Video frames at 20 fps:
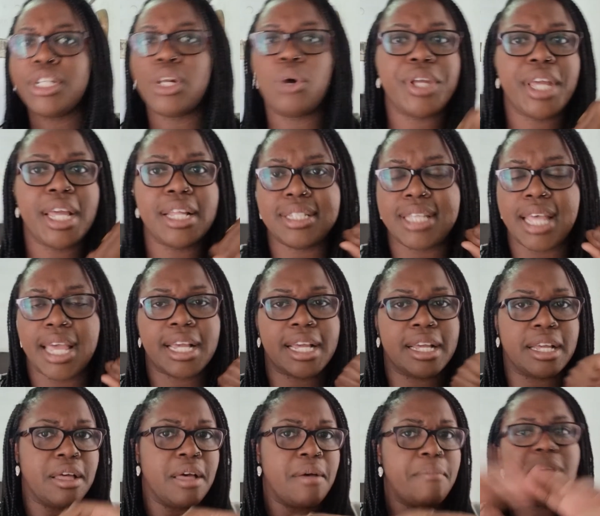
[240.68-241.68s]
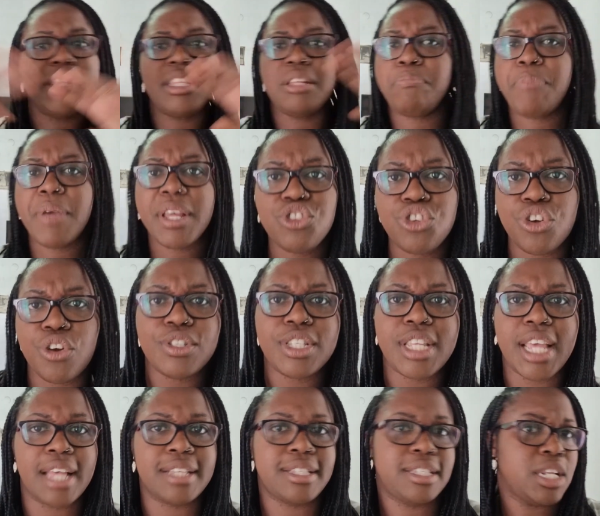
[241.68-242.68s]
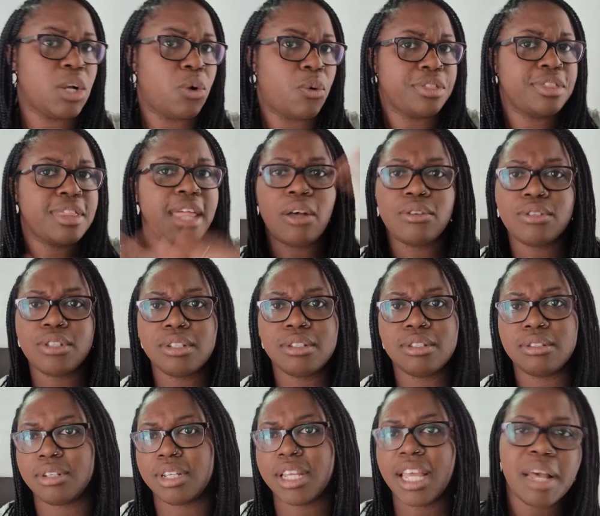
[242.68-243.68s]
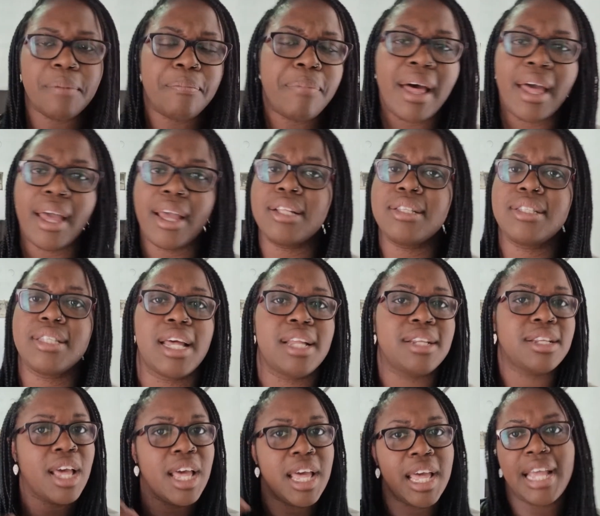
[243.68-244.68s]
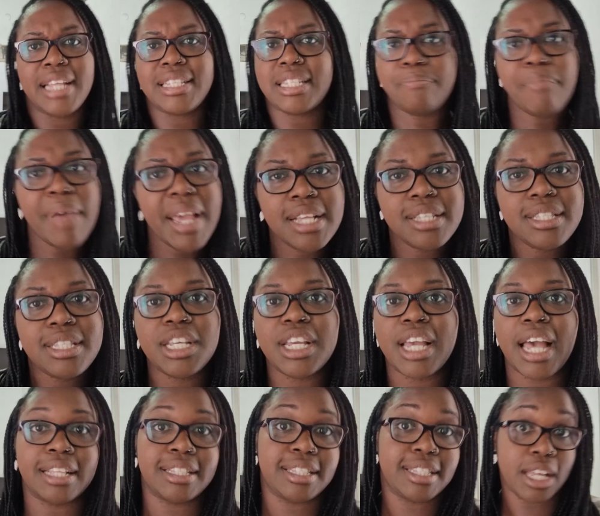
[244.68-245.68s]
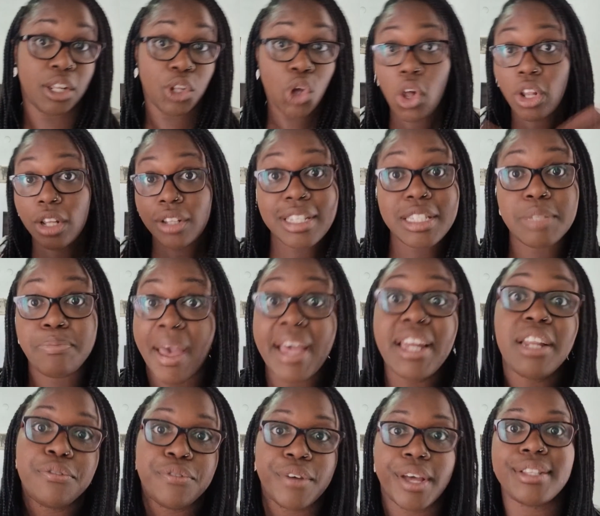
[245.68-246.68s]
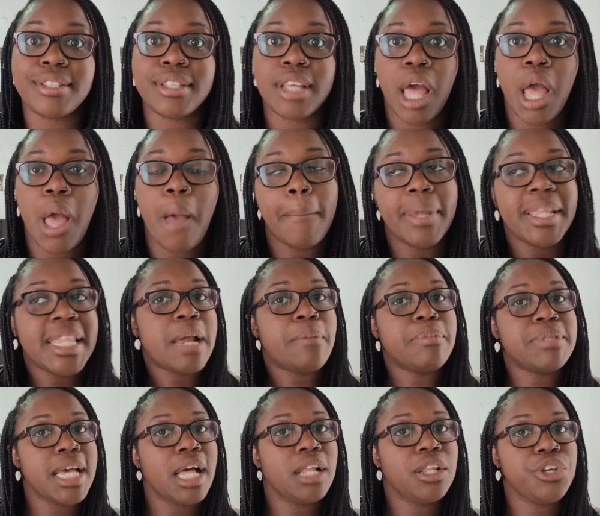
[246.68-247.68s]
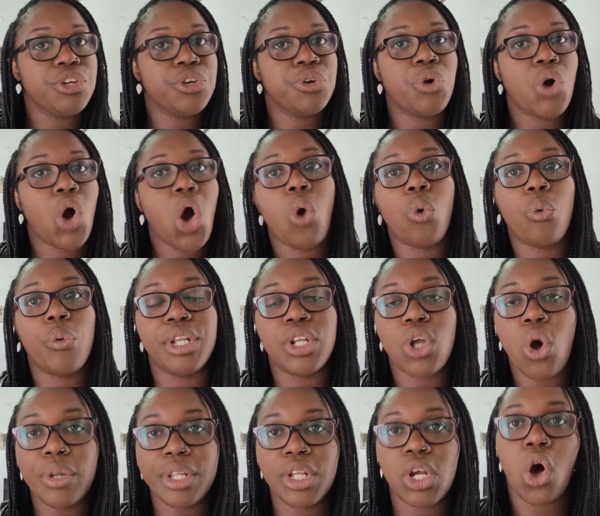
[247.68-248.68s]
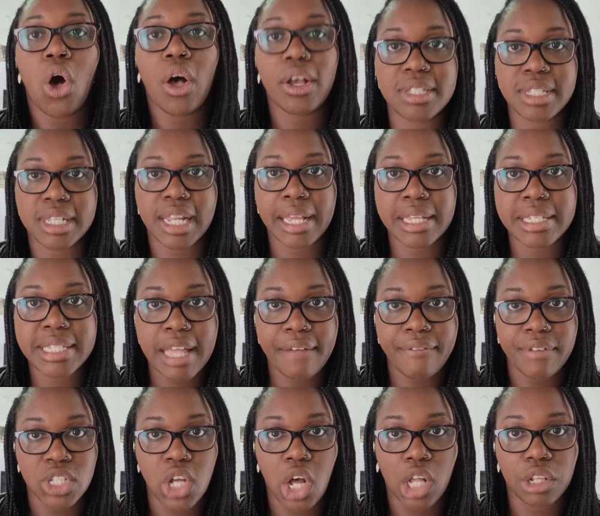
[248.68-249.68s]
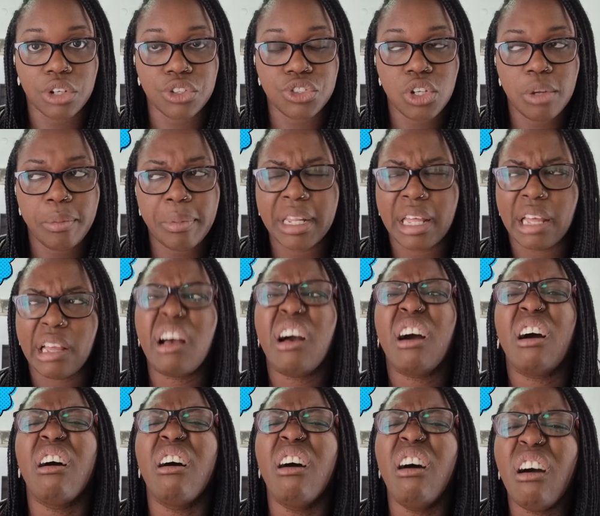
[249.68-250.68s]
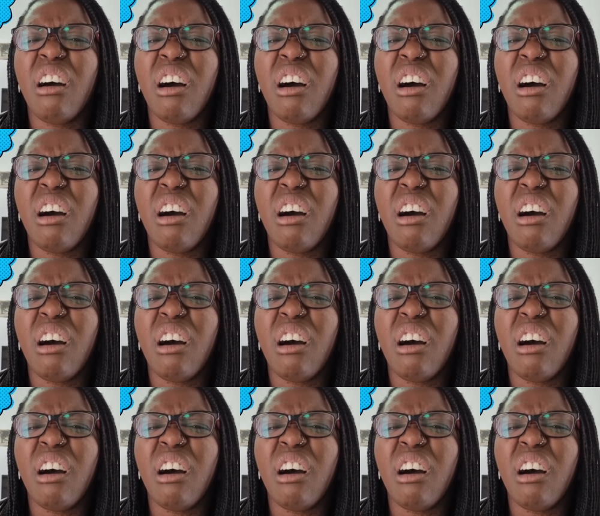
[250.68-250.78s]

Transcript: it can take 1 million pictures, it has, 1,000 gigabytes, and it's amazing. I tell you all of these benefits, but then I'm telling you, oh, it only costs like $7. You'd be like, huh?